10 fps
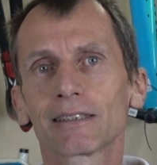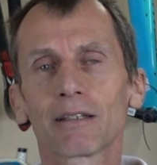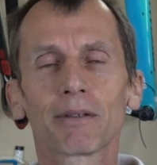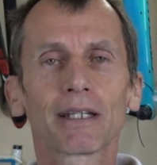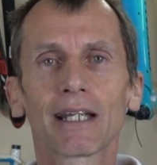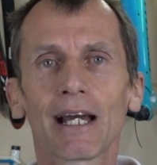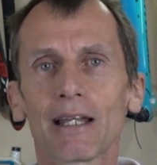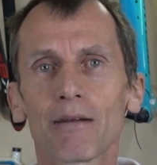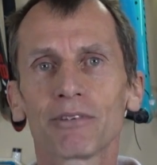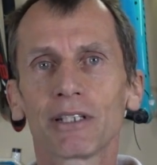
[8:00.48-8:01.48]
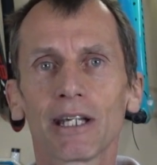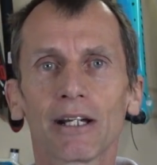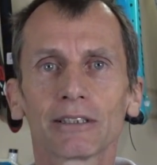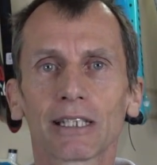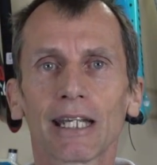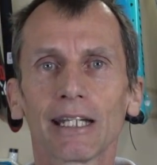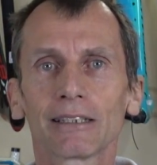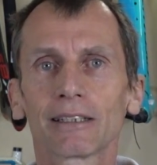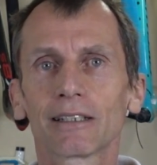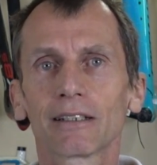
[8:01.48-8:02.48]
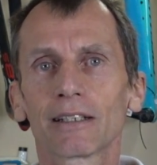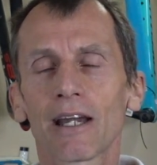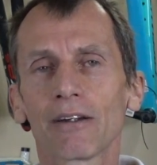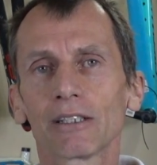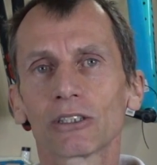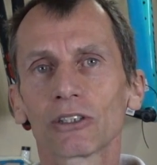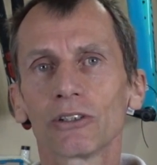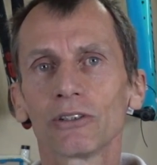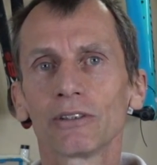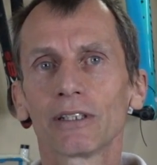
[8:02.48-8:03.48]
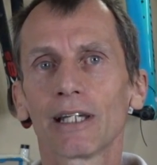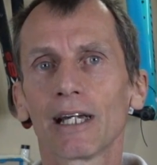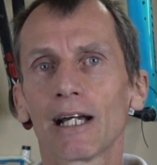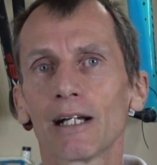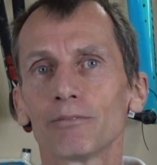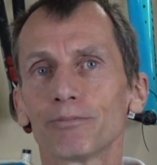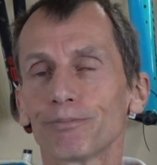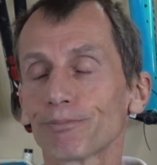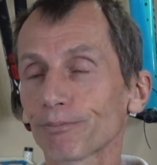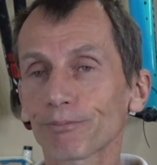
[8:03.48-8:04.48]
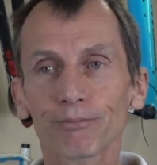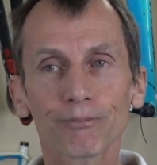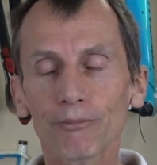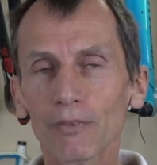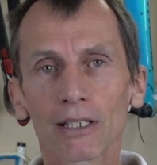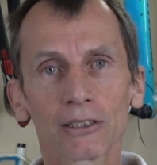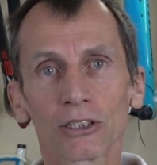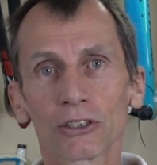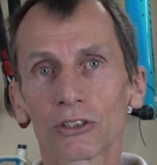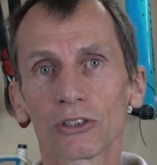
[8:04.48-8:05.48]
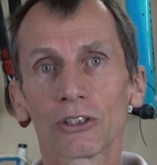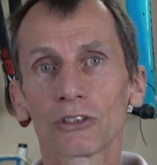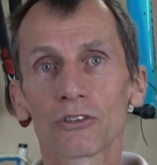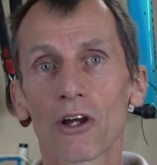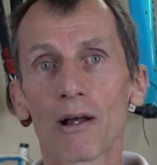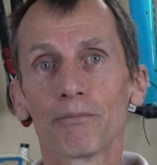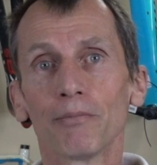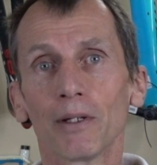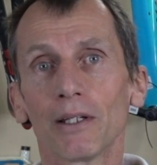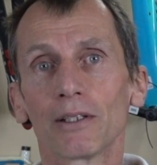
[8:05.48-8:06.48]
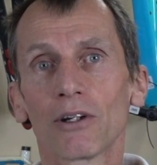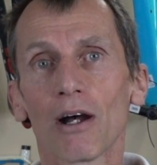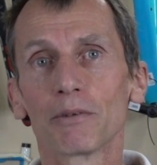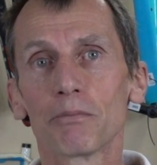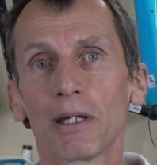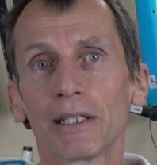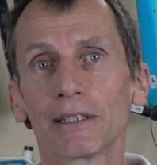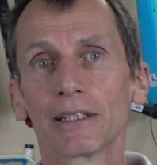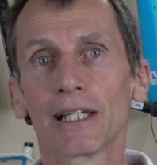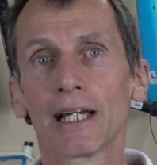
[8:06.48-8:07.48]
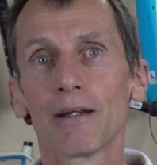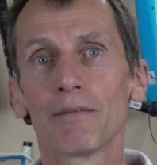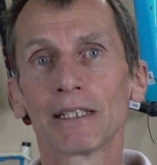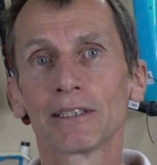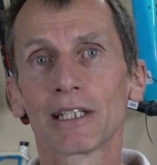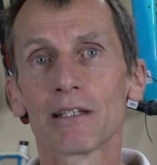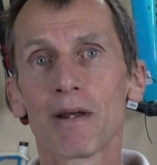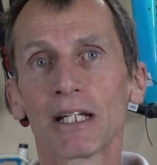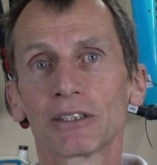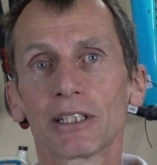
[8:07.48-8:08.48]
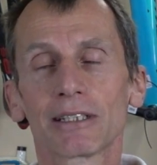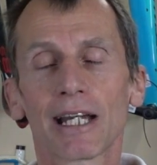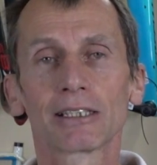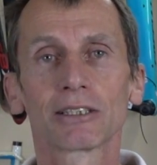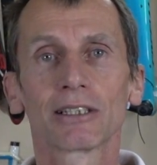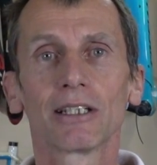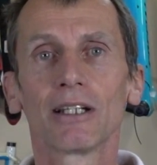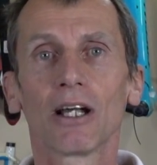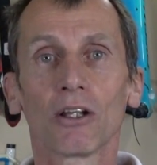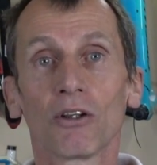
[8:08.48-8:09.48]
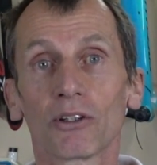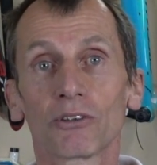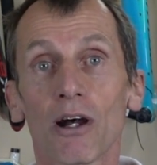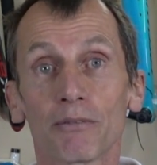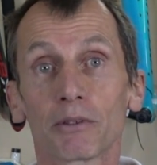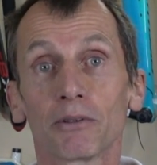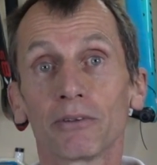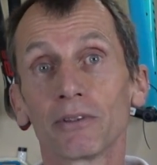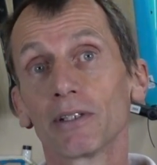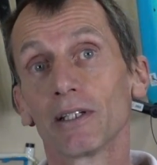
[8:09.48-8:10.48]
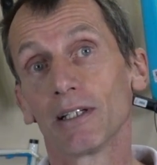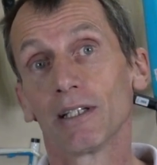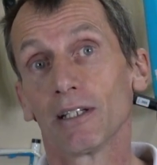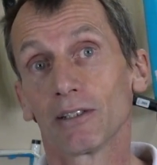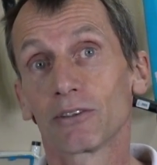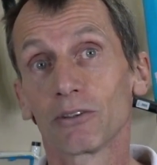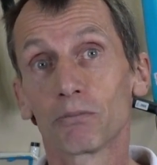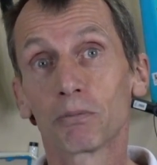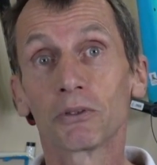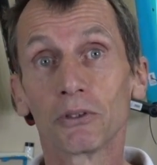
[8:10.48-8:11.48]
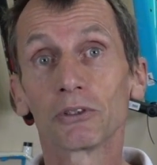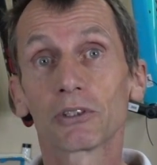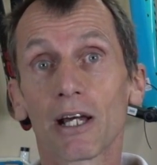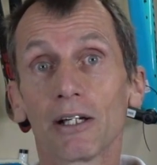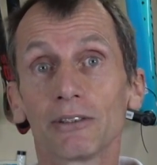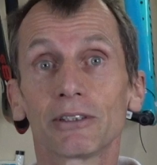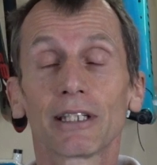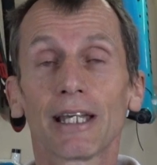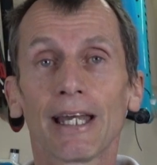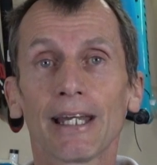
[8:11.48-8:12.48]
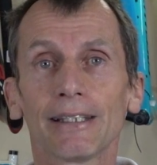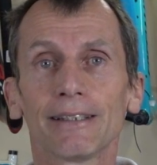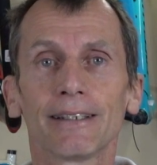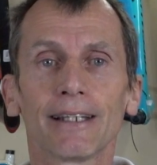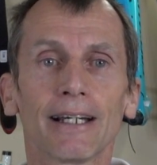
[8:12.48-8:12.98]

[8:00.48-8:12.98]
some of the cut up videos again going soon. It's just time dependent. As you can imagine, it takes a lot of time to produce those, and